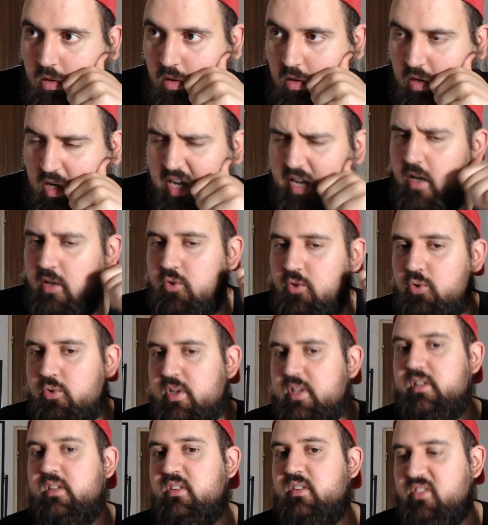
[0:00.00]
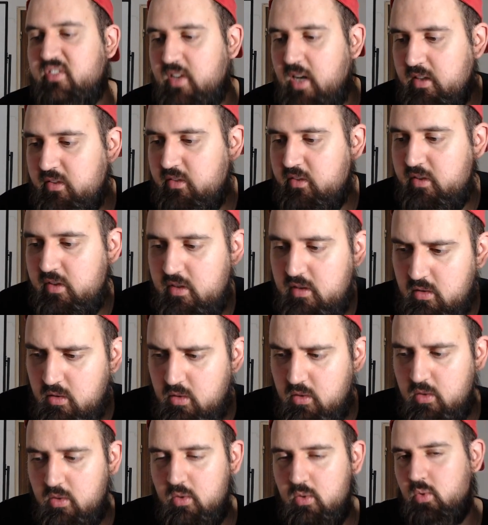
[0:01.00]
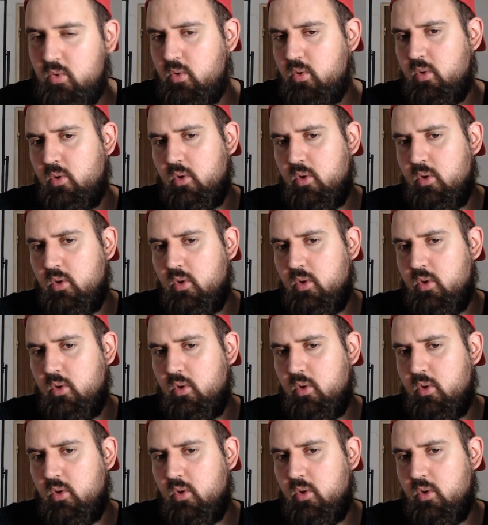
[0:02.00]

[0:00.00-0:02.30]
I had already started uh,